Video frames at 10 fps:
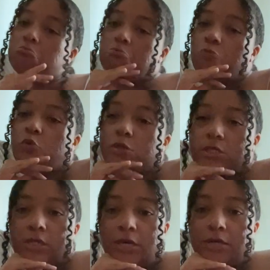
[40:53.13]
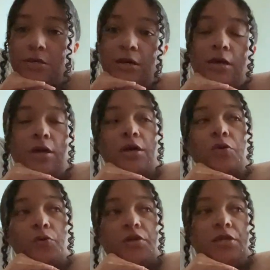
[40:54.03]
we'll see
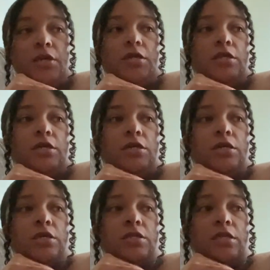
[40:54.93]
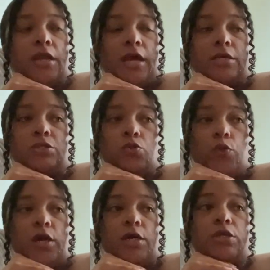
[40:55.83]
within the next
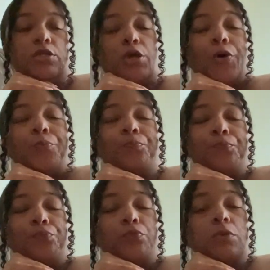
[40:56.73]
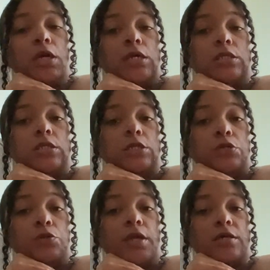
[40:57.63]
week. So
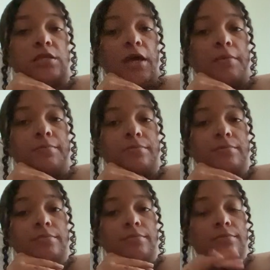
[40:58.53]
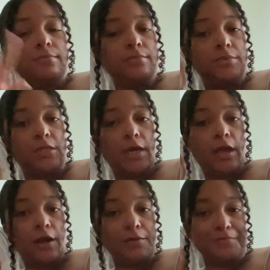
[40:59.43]
until next time, take
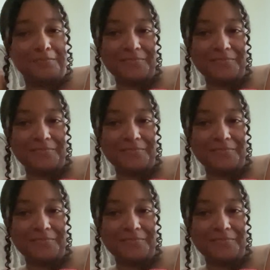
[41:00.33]
care.